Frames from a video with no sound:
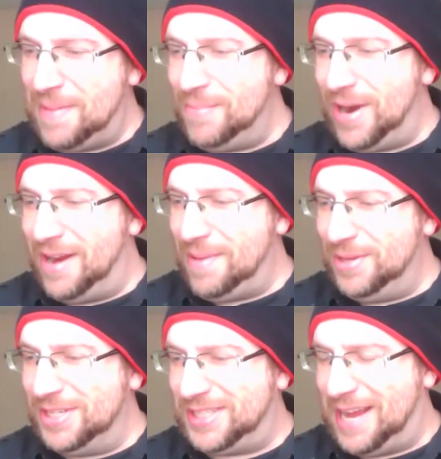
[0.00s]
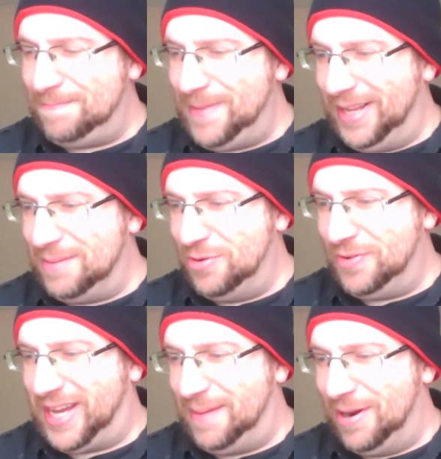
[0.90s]
remember I remember the Escape from LA
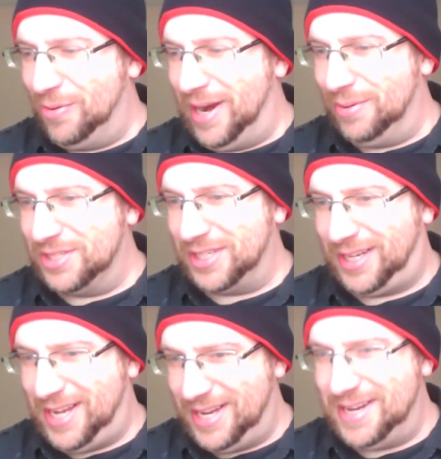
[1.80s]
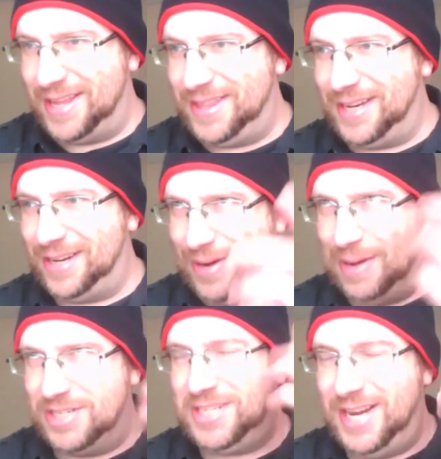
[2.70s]
movie came out when I was a kid, and I think when
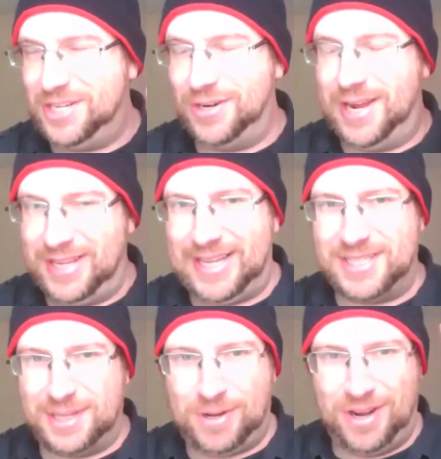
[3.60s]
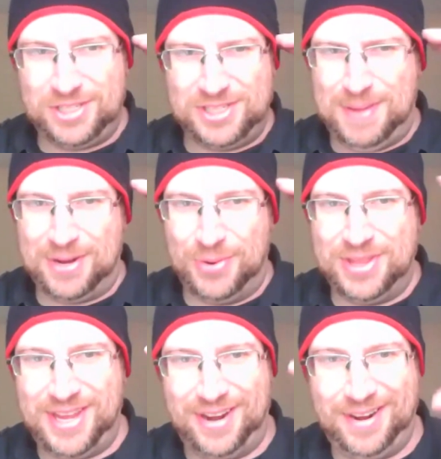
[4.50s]
I was a teenager, and I think that subconsciously might have
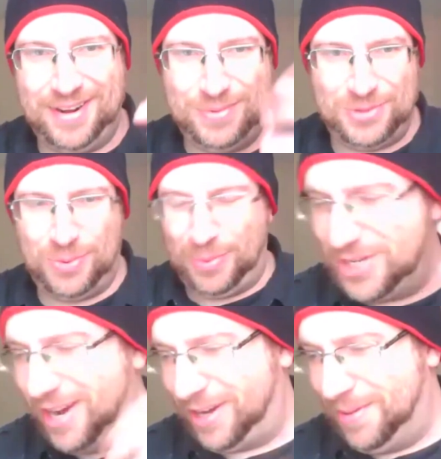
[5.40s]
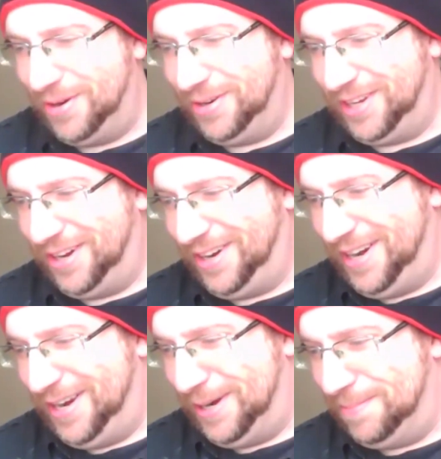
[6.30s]
went there, which mm-hmm. talking about earlier.
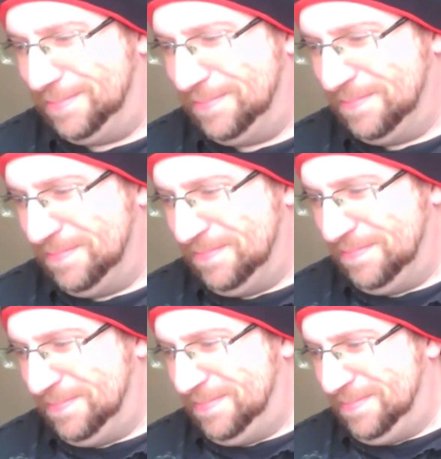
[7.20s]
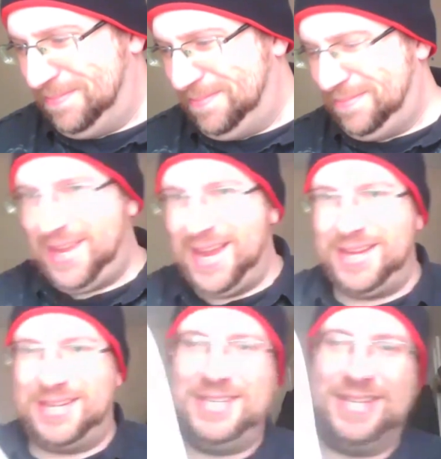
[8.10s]
Um, yeah,
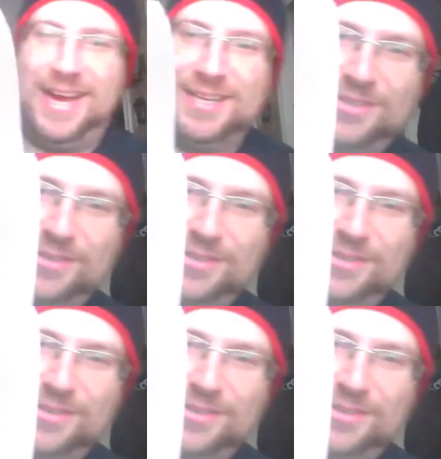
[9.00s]
you can see that